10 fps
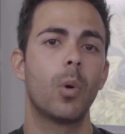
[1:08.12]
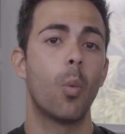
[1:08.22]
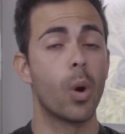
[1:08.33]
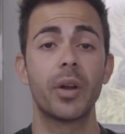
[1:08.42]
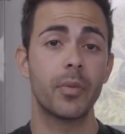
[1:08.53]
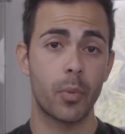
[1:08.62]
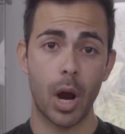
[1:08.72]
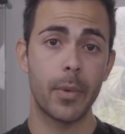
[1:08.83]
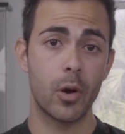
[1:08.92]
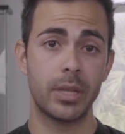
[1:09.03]
One of the
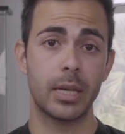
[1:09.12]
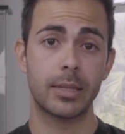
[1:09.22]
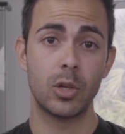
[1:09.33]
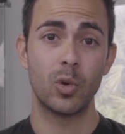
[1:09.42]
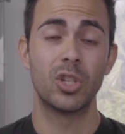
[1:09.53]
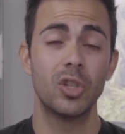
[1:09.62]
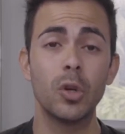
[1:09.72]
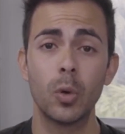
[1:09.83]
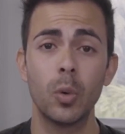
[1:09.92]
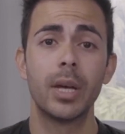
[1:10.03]
primary things that you can
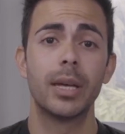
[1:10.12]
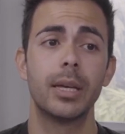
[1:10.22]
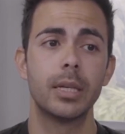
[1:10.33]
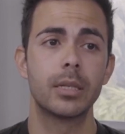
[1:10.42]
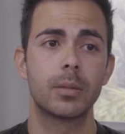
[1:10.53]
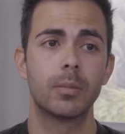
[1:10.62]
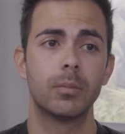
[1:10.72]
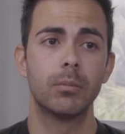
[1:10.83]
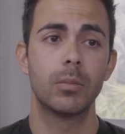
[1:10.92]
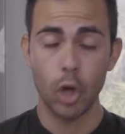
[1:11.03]
do is
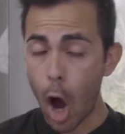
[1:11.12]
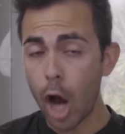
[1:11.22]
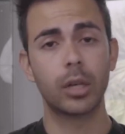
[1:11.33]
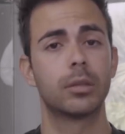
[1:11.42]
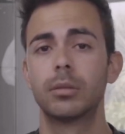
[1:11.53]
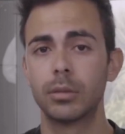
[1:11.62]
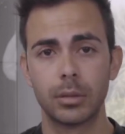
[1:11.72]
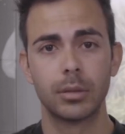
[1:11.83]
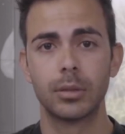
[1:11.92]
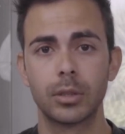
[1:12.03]
talk,
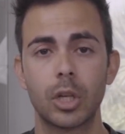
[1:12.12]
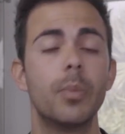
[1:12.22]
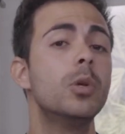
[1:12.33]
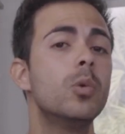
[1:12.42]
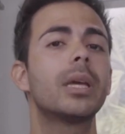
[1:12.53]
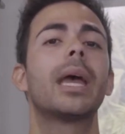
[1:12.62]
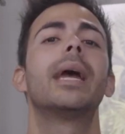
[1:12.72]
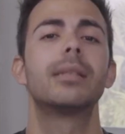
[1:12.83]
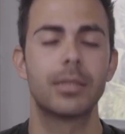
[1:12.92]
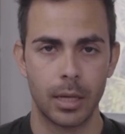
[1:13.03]

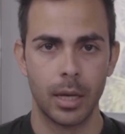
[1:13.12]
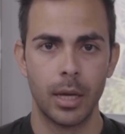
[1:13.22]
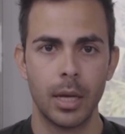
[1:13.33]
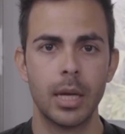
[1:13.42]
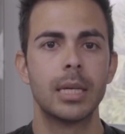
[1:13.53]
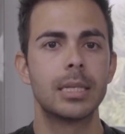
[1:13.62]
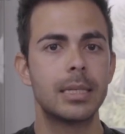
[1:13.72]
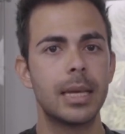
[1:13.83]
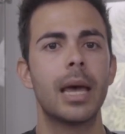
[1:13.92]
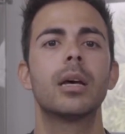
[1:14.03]
communicate.
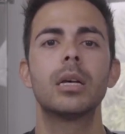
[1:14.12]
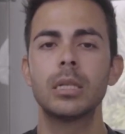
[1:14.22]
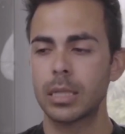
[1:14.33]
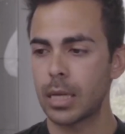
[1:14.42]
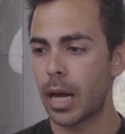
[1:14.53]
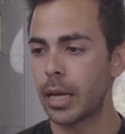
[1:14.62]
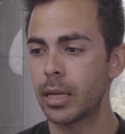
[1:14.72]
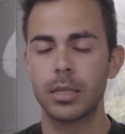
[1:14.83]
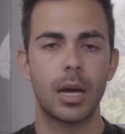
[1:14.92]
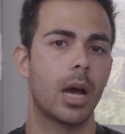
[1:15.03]
Set
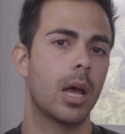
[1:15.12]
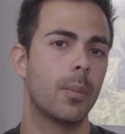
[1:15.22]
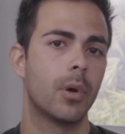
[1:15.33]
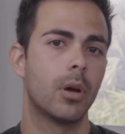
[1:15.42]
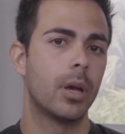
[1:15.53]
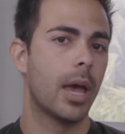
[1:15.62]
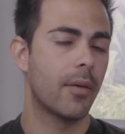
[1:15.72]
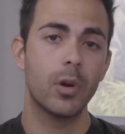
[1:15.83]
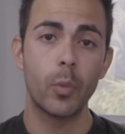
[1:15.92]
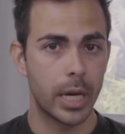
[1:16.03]
aside time
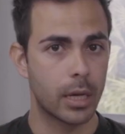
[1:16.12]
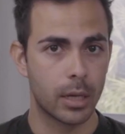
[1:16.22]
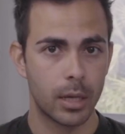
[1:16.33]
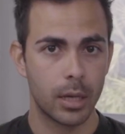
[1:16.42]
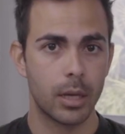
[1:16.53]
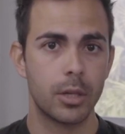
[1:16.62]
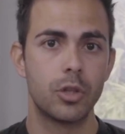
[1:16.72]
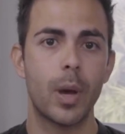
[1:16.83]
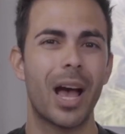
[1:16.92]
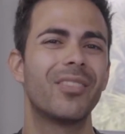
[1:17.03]
every week
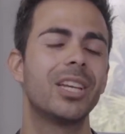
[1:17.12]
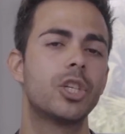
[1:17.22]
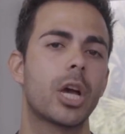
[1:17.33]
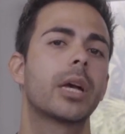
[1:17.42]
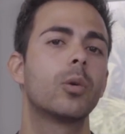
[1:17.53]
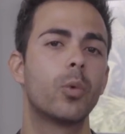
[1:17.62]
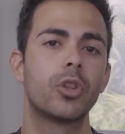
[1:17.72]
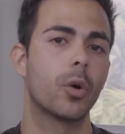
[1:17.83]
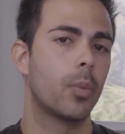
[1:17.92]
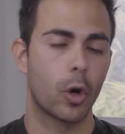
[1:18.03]
to have a check in
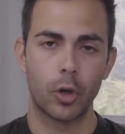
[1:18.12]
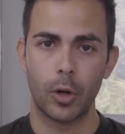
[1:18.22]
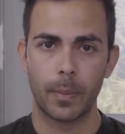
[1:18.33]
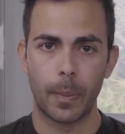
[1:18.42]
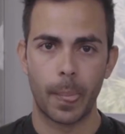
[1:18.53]
with your partner.